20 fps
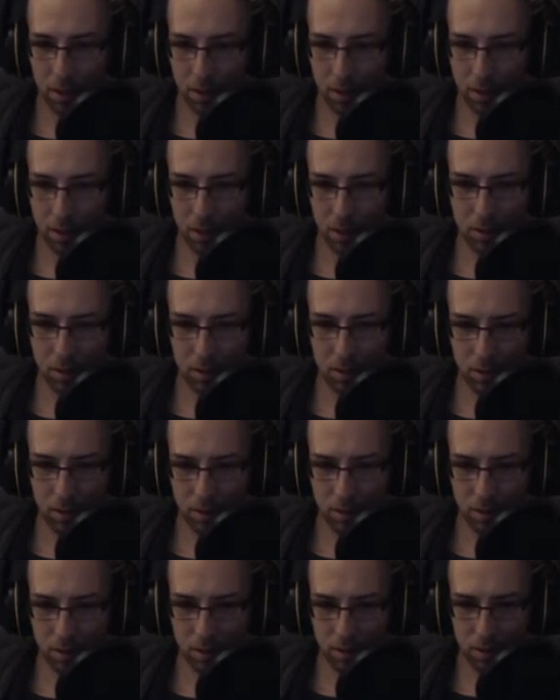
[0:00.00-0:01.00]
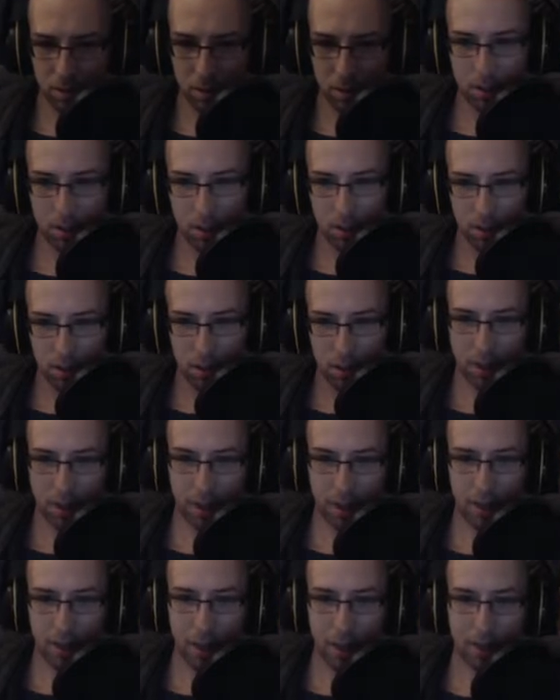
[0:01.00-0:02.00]
Take all. I
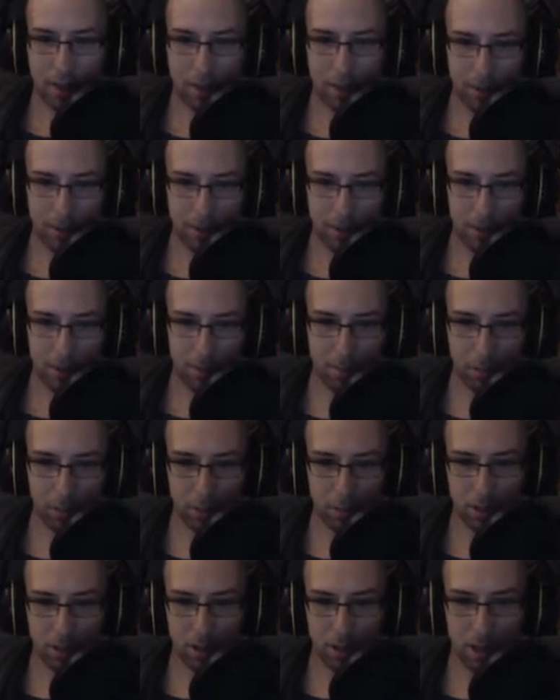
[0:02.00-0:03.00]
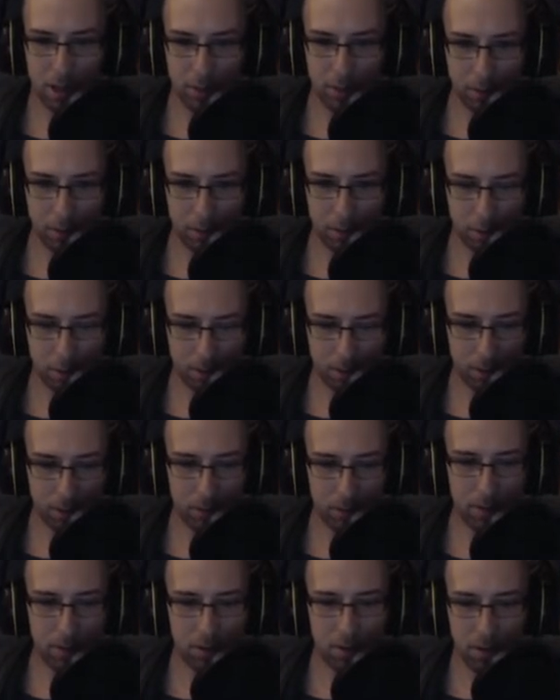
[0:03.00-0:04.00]
got half of a red potion. How
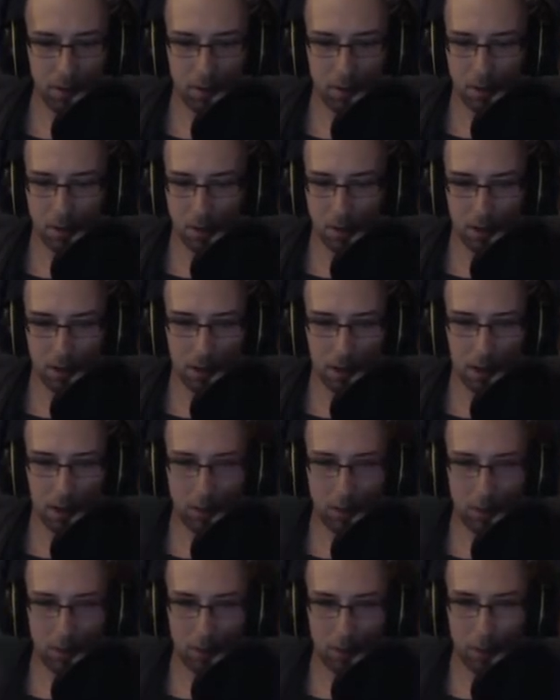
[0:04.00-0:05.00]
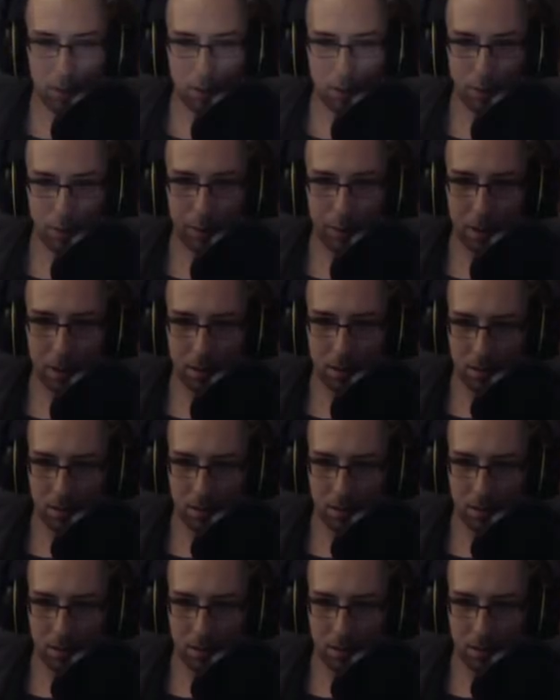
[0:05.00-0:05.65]
useful. And I gotta put my gold away.